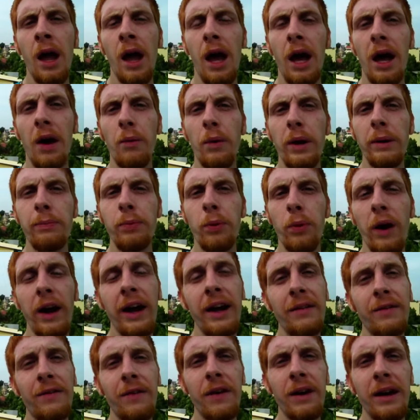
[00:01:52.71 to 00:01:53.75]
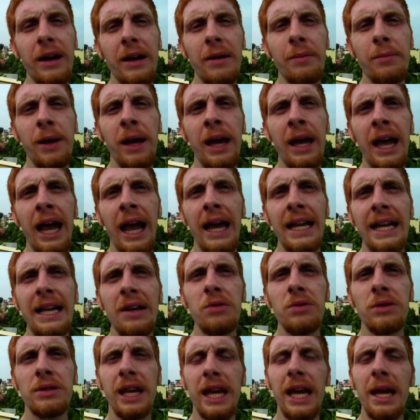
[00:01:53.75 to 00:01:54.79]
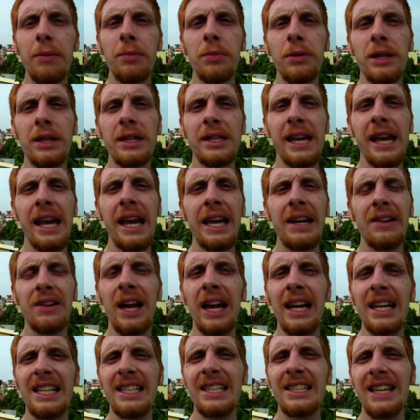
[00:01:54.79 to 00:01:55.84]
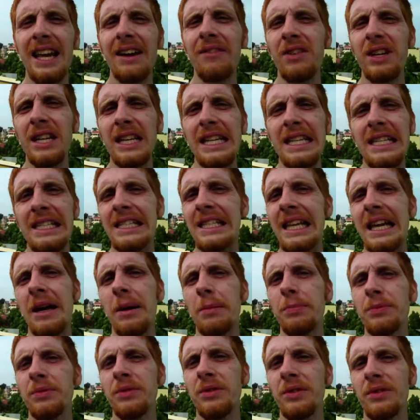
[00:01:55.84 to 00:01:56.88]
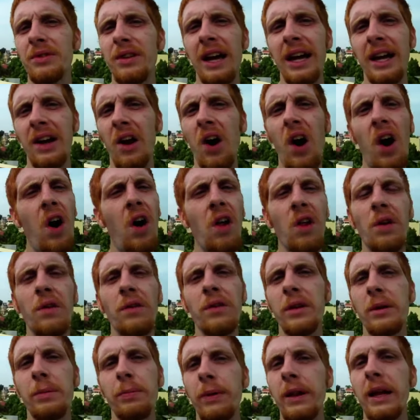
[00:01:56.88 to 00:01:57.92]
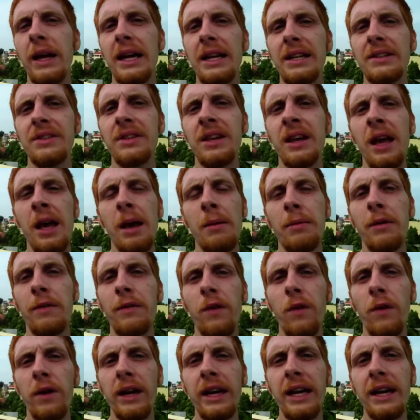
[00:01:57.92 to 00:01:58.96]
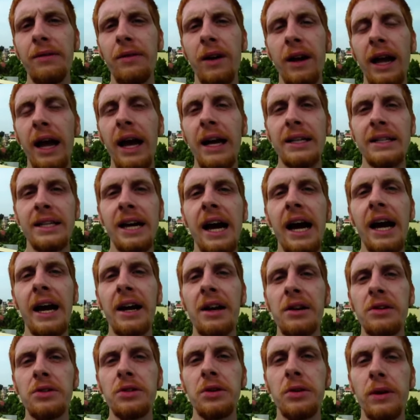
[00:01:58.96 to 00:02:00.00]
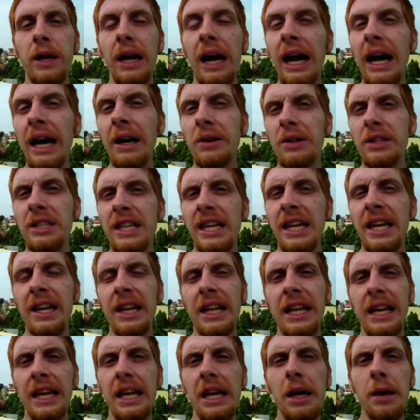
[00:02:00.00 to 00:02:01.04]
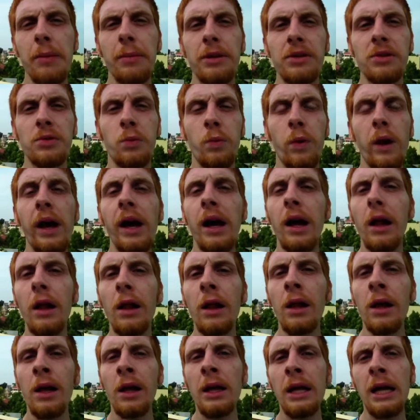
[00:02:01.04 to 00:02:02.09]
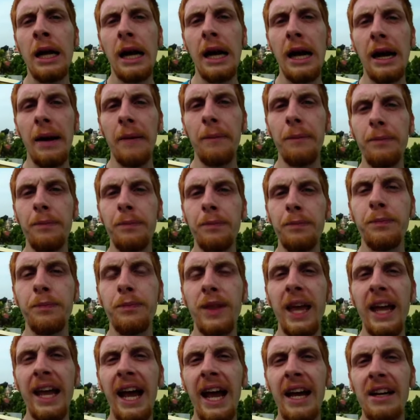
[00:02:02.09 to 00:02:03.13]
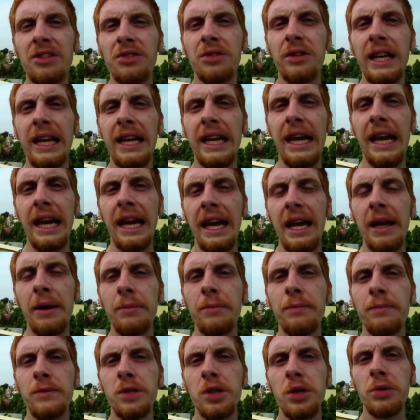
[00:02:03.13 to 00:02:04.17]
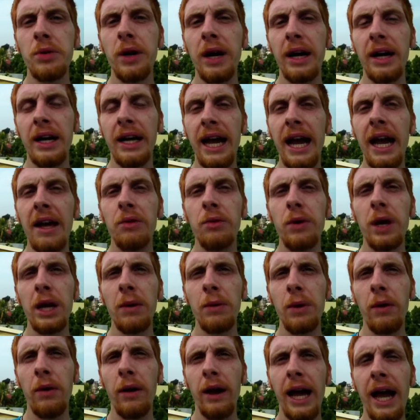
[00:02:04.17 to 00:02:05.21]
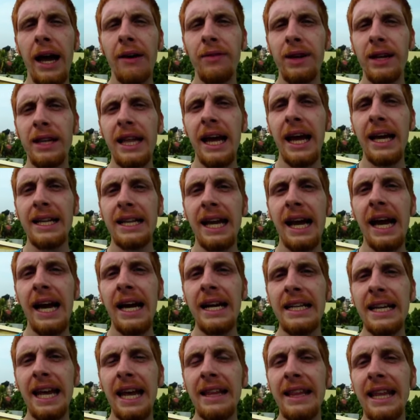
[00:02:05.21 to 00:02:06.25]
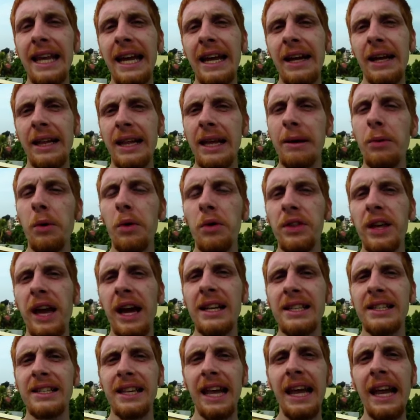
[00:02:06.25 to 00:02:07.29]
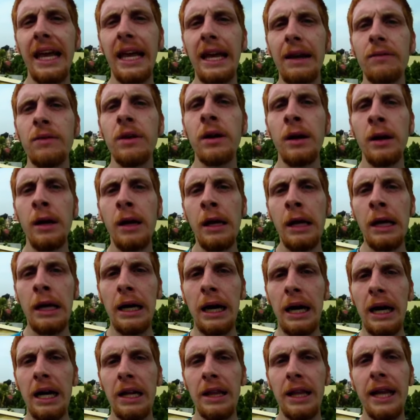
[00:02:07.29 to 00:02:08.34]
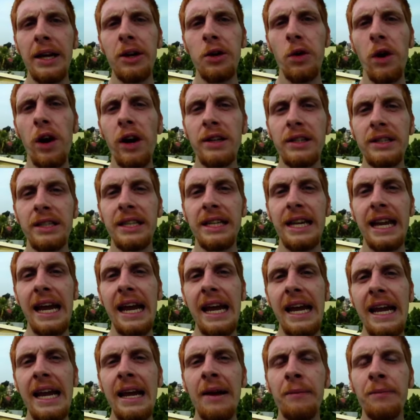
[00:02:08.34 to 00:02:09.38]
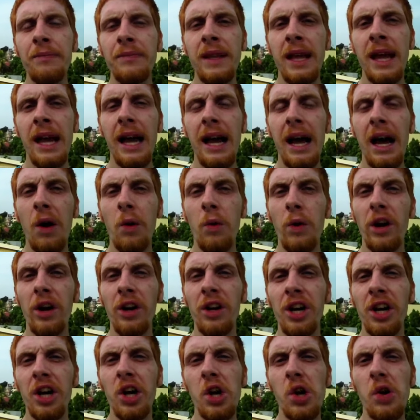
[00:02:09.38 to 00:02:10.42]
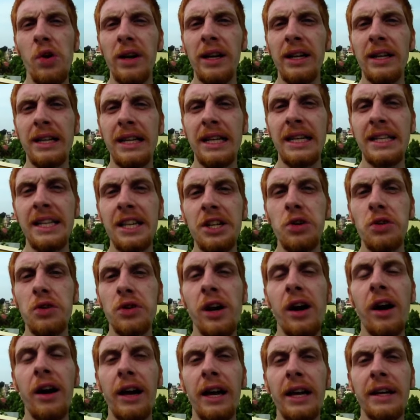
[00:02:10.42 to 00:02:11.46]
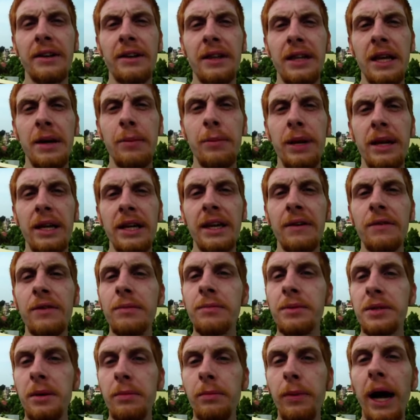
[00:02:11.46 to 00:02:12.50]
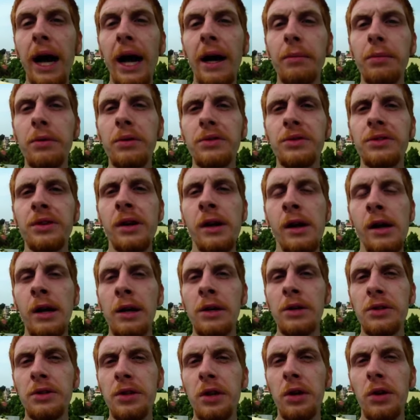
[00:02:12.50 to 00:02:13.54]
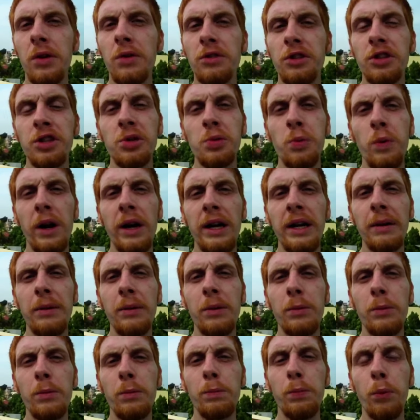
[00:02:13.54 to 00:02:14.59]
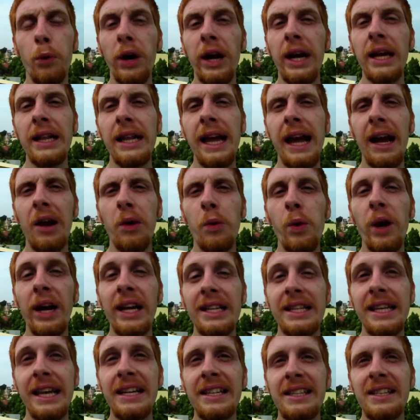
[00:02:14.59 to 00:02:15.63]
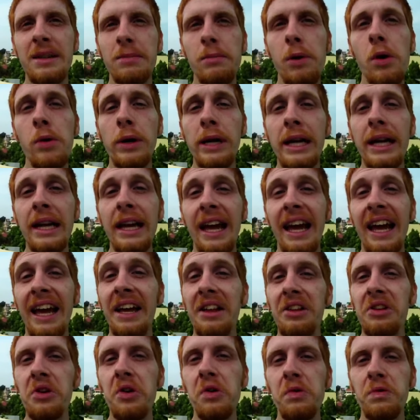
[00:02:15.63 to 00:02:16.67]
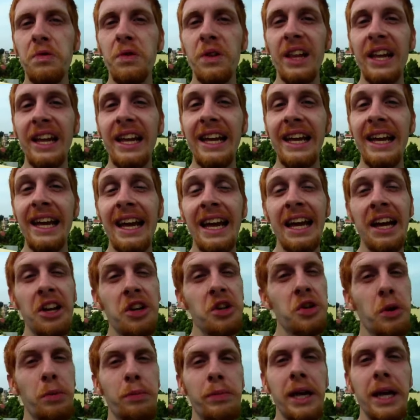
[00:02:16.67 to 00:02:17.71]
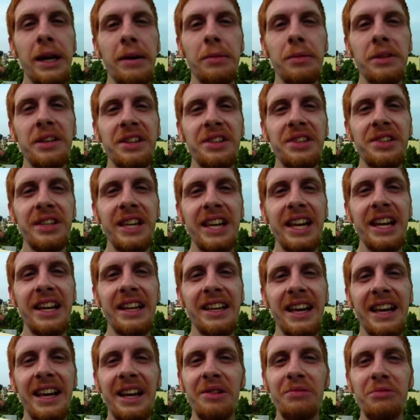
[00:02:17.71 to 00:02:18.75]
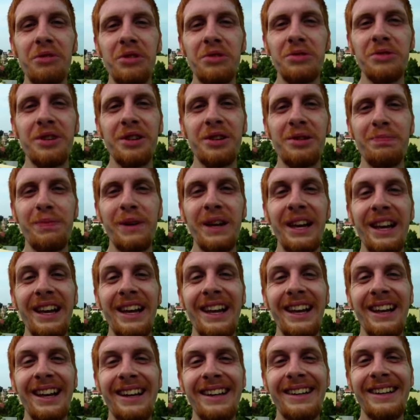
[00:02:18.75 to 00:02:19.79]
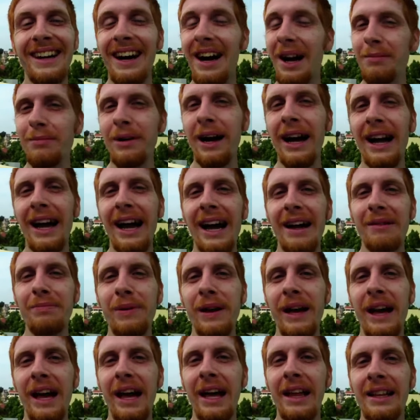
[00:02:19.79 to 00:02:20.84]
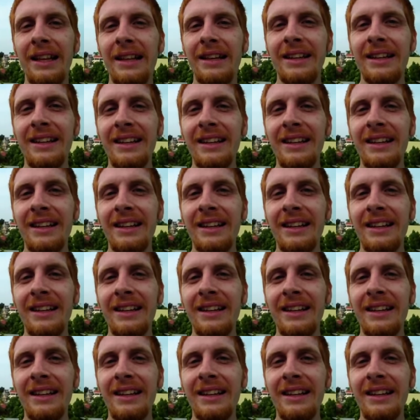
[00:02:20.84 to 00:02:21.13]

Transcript: Uh, we prayed for him, and he was able to take like 70 steps, like all over the place, before he even got tired. So God is healing him as well. Um, they actually came to a gathering we were having that night, and they, they both got saved. Uh, later on today, uh, we're going to go and continue talking to them and give them some Bibles. So just wanted to bring that quick testimony, and hopefully you'll be able to see it and it won't just be on my iPad.